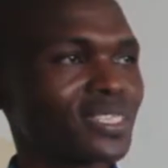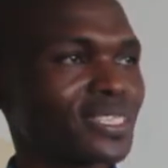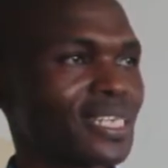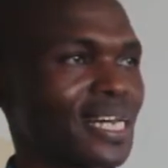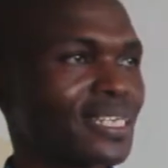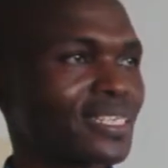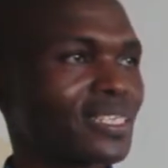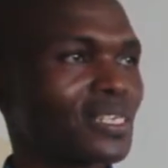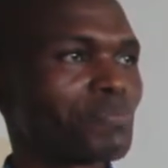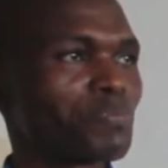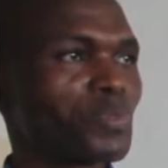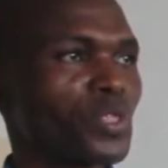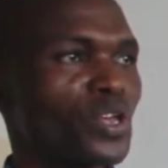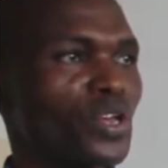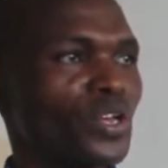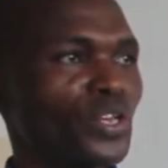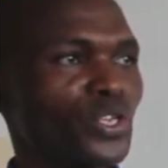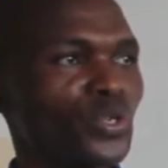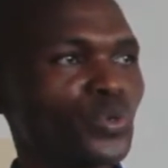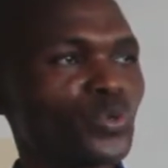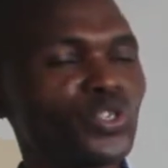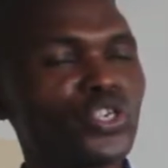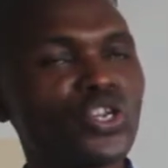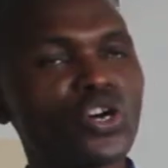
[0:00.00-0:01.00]
that
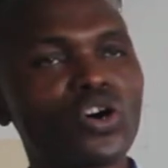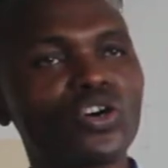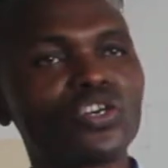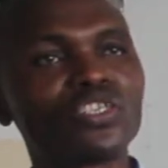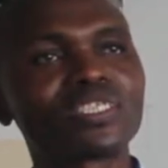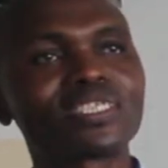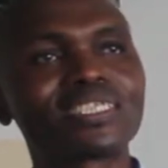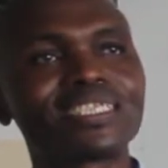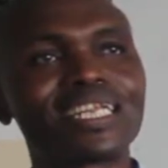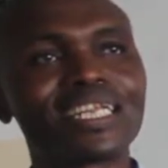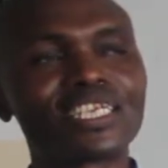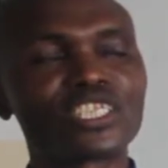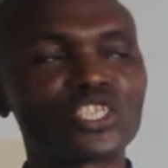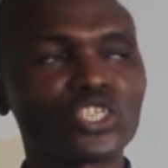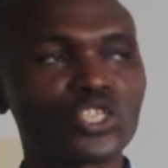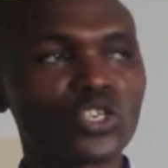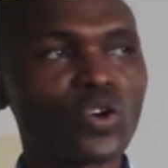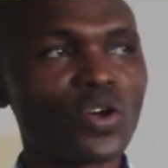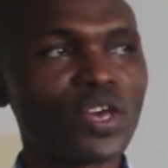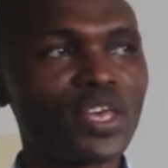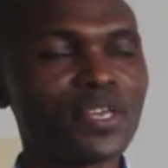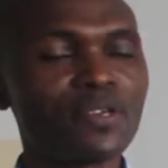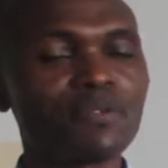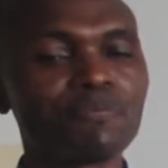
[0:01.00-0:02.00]
you don't
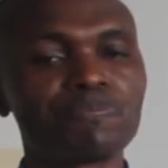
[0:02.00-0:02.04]
destroy